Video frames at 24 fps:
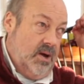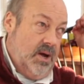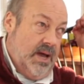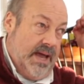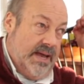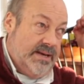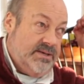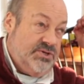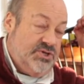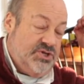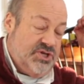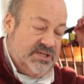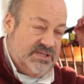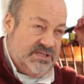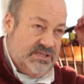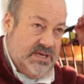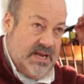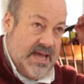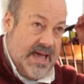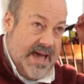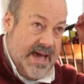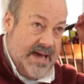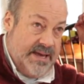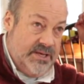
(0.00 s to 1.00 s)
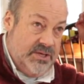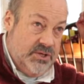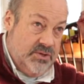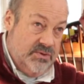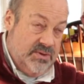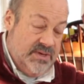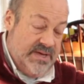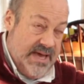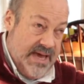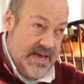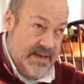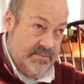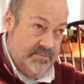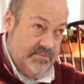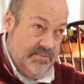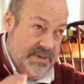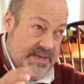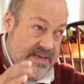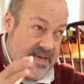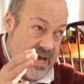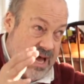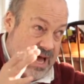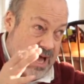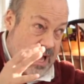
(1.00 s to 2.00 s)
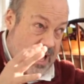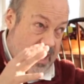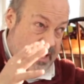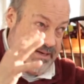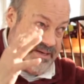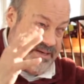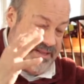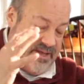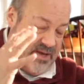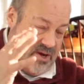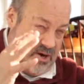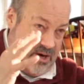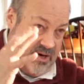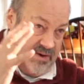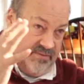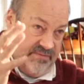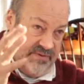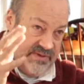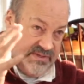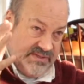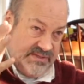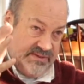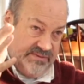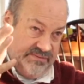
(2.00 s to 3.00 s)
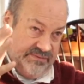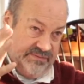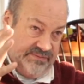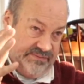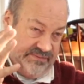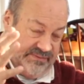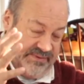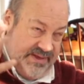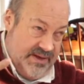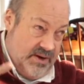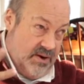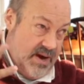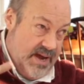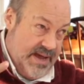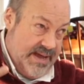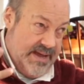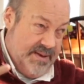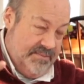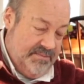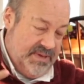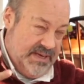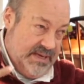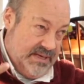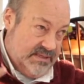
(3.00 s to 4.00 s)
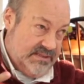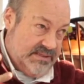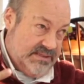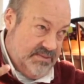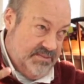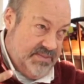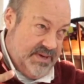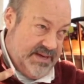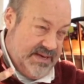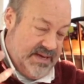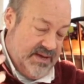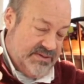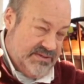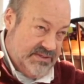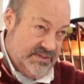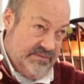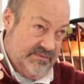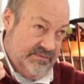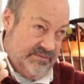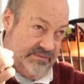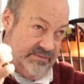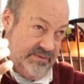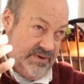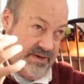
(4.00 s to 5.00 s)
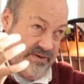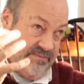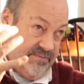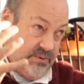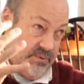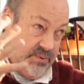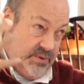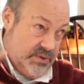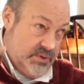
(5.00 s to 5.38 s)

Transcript: and just how do you get beyond the artifice of here I am being somebody else in front of you,